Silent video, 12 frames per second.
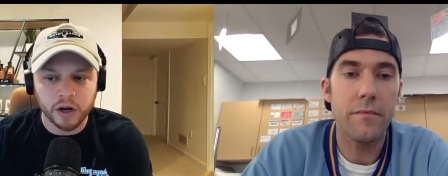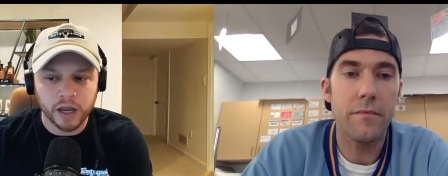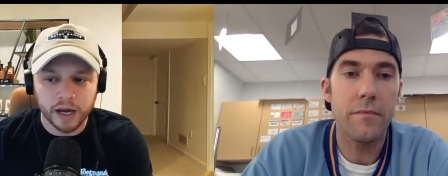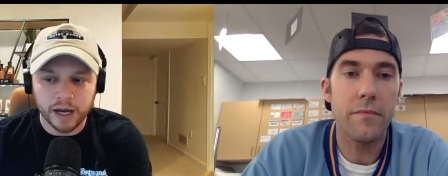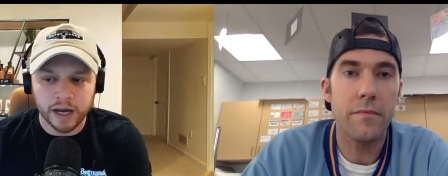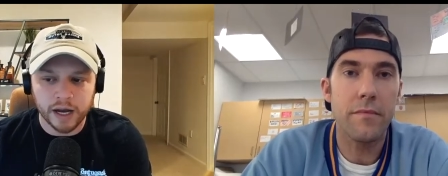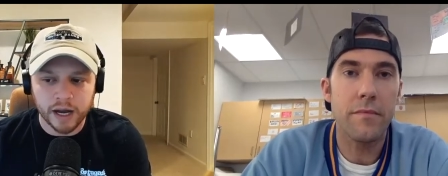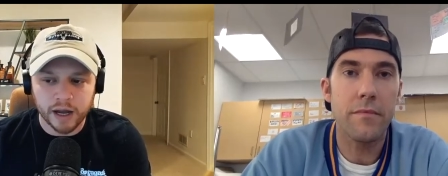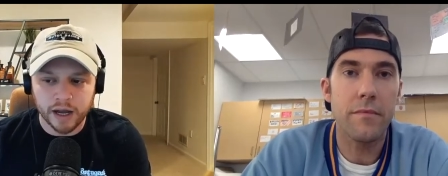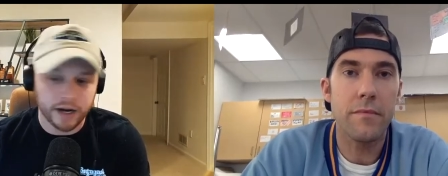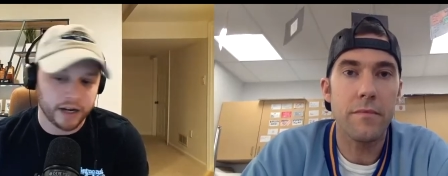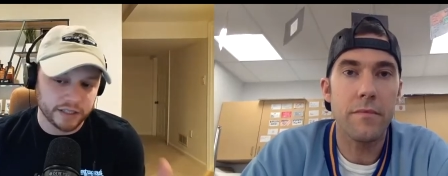Speaker 1: Uh,
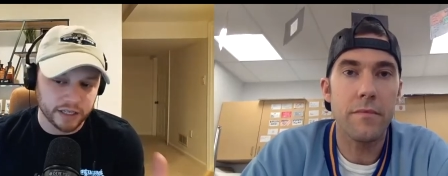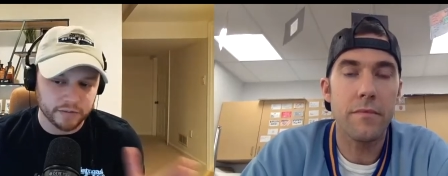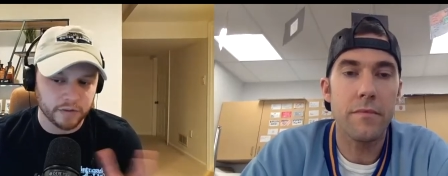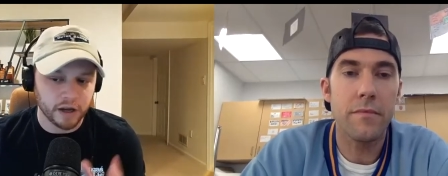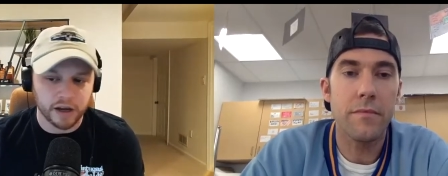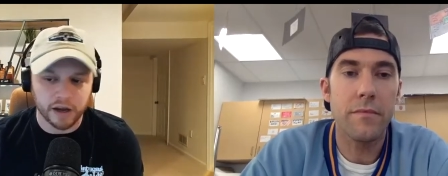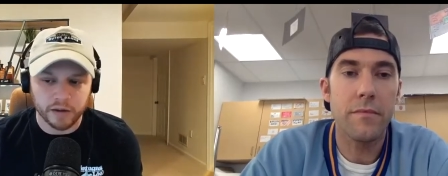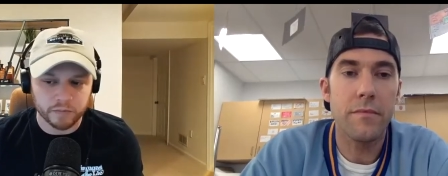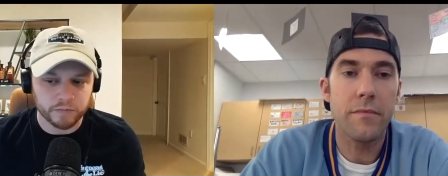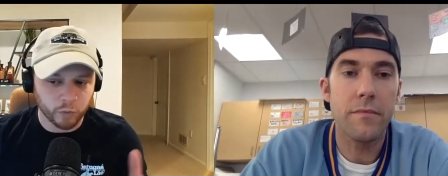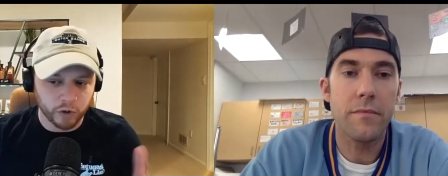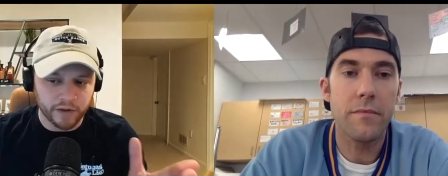and I said, uh,
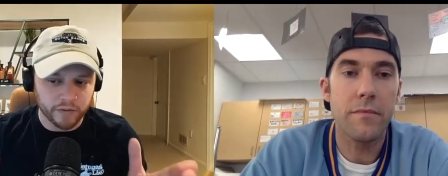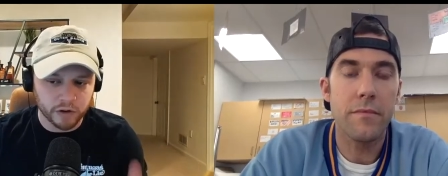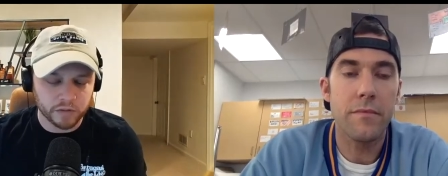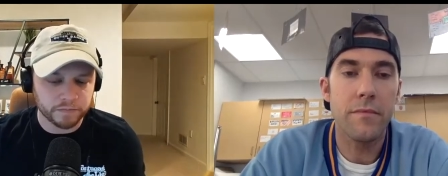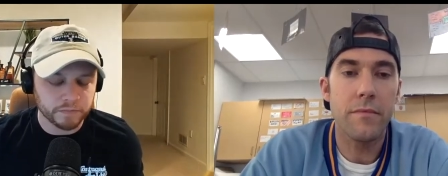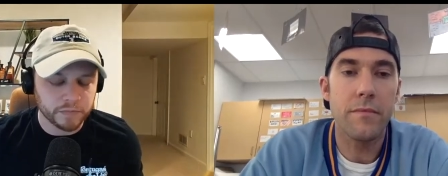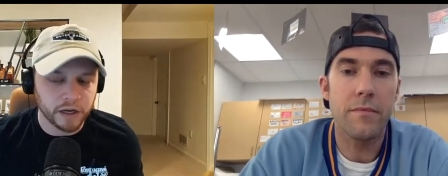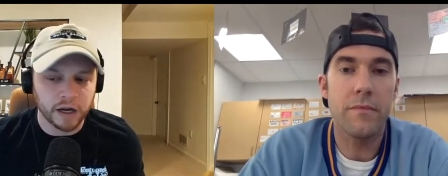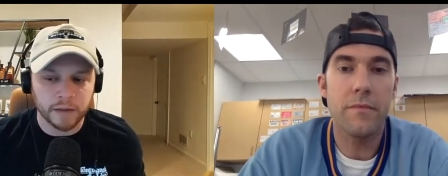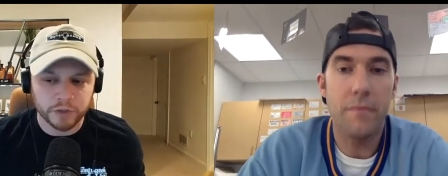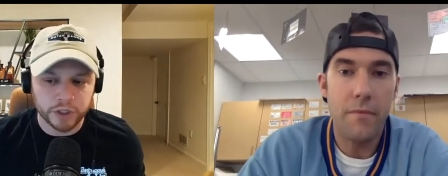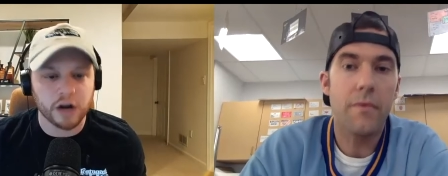whatever um,
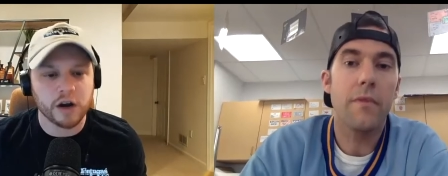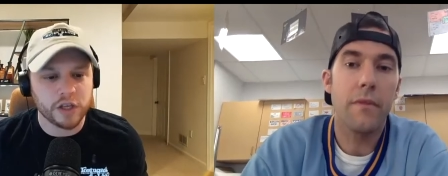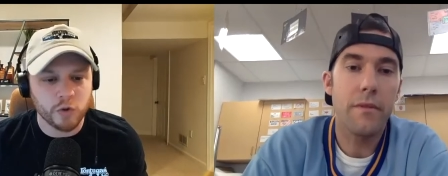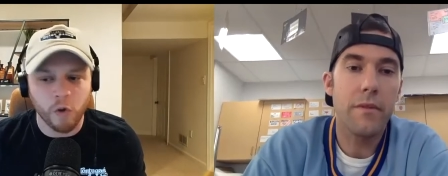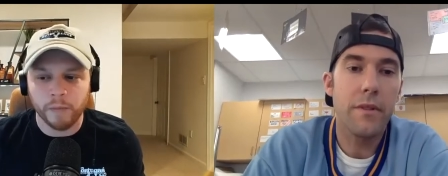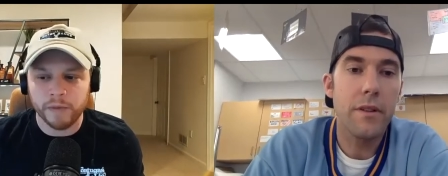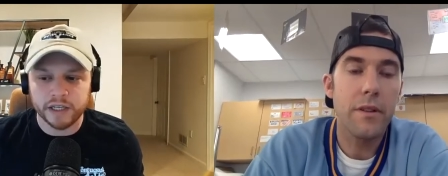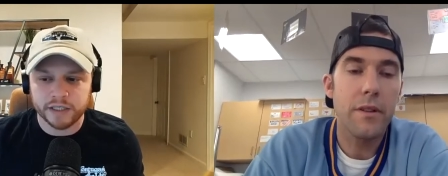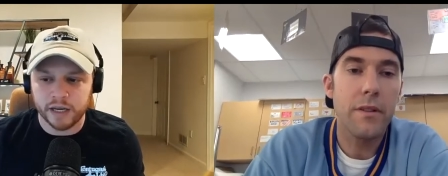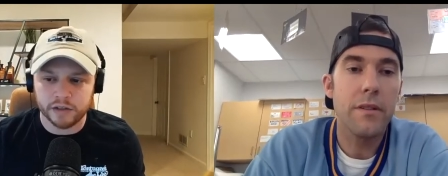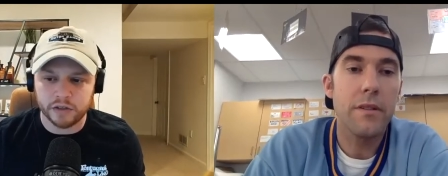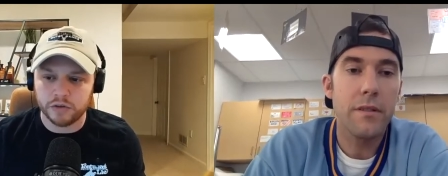charity you want me to send
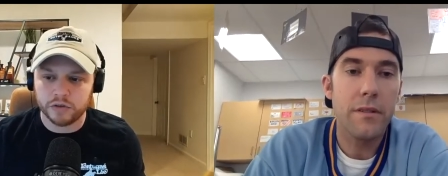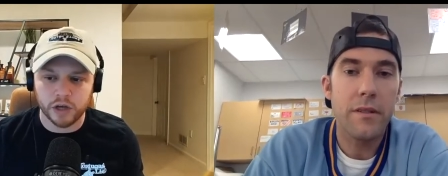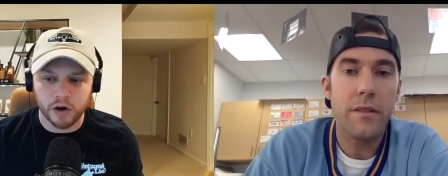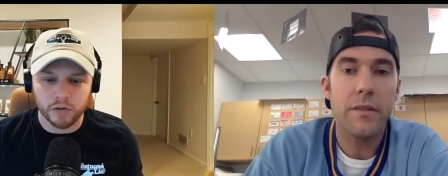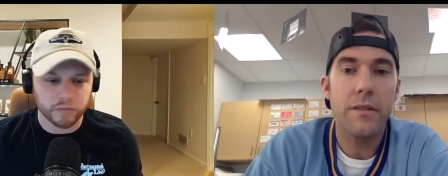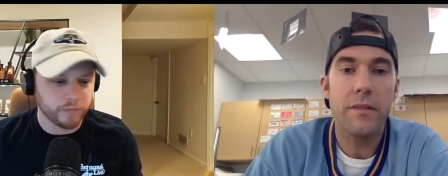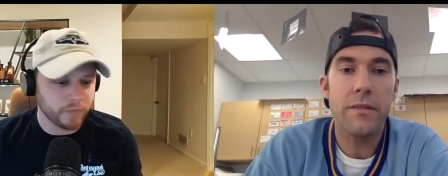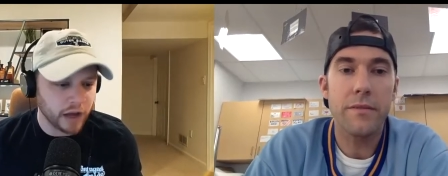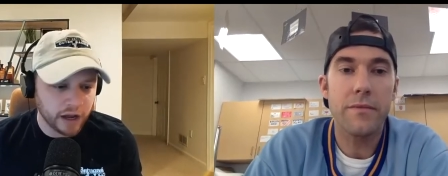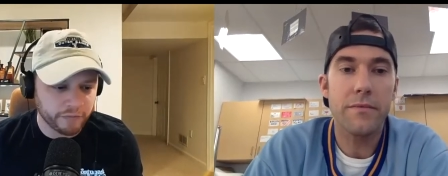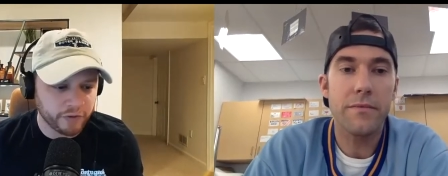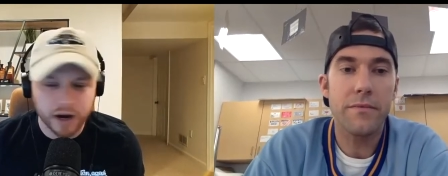it to. So uh,
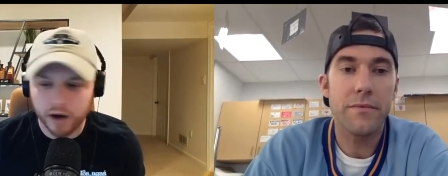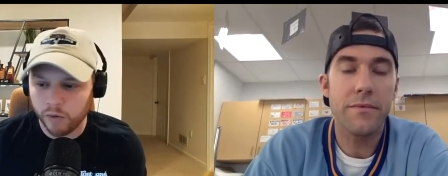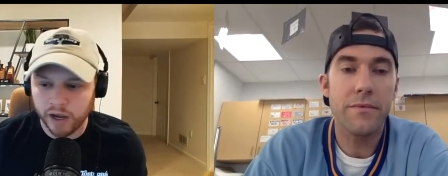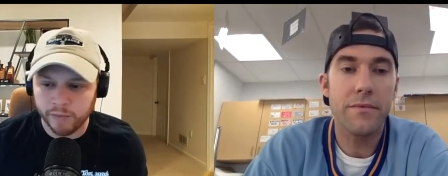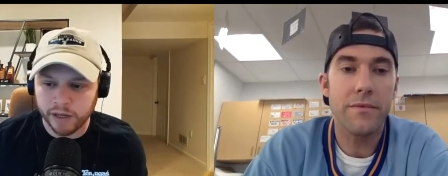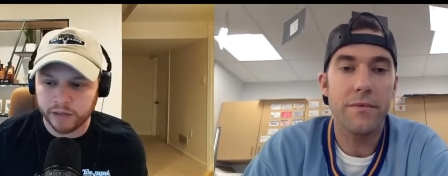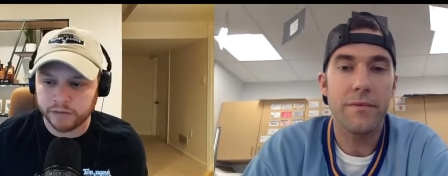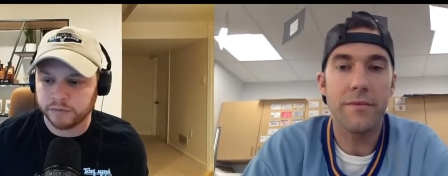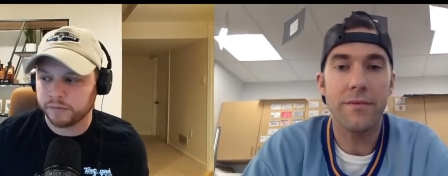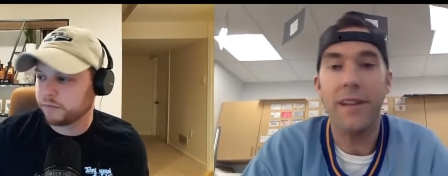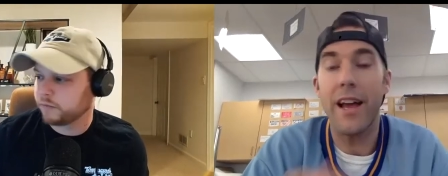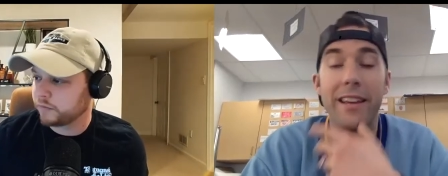fire away, man.
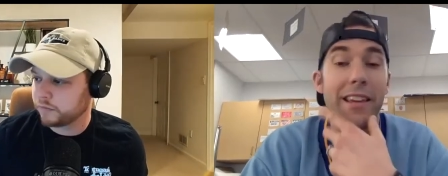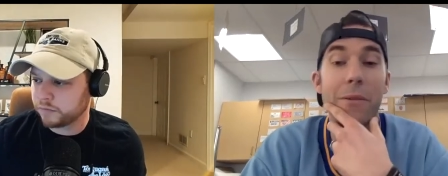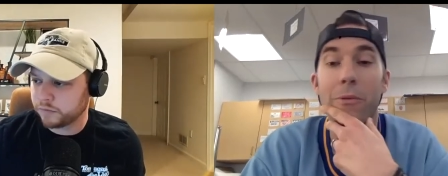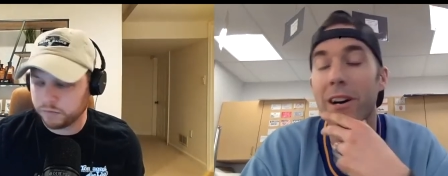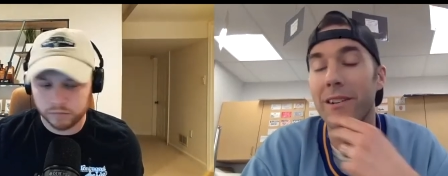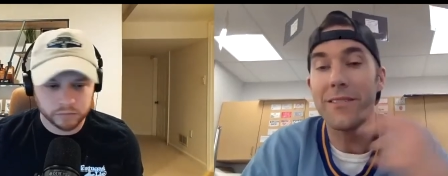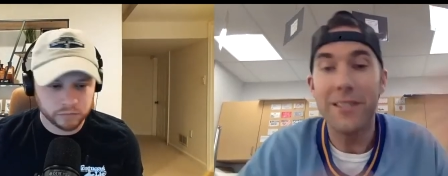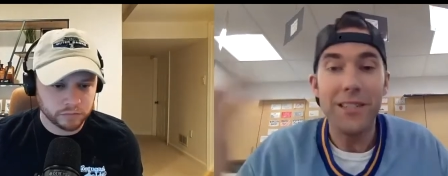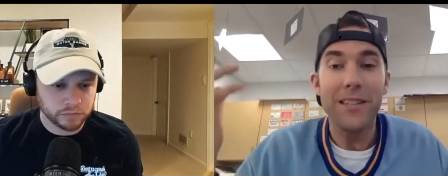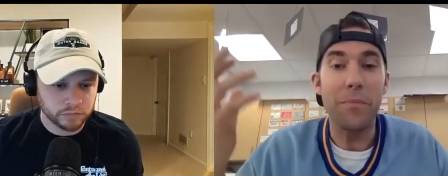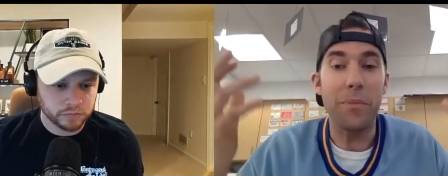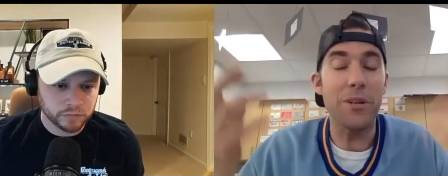
Speaker 2: Okay. Well,
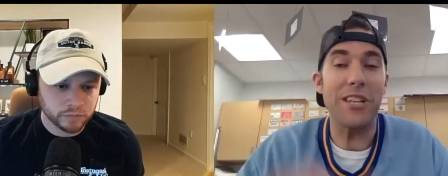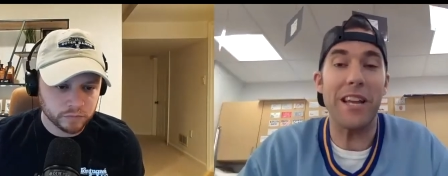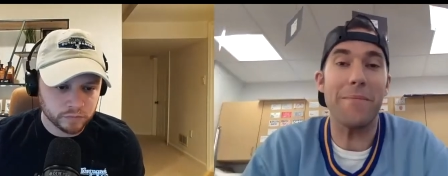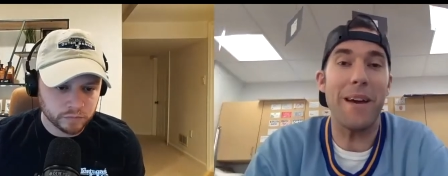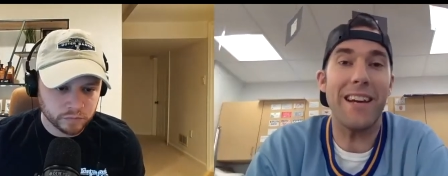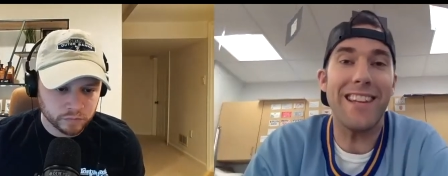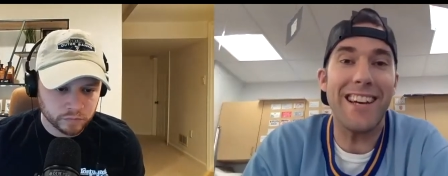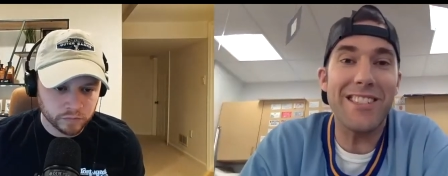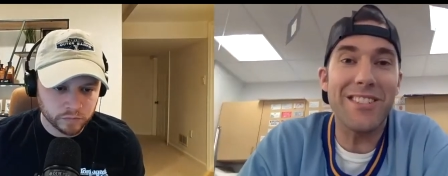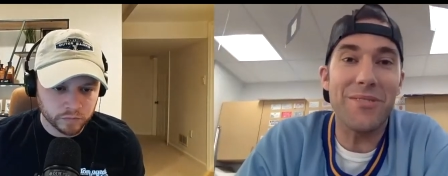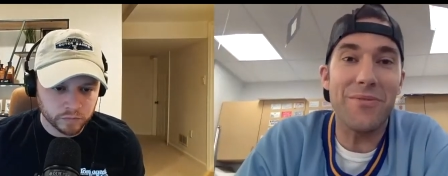appreciate it, man. That is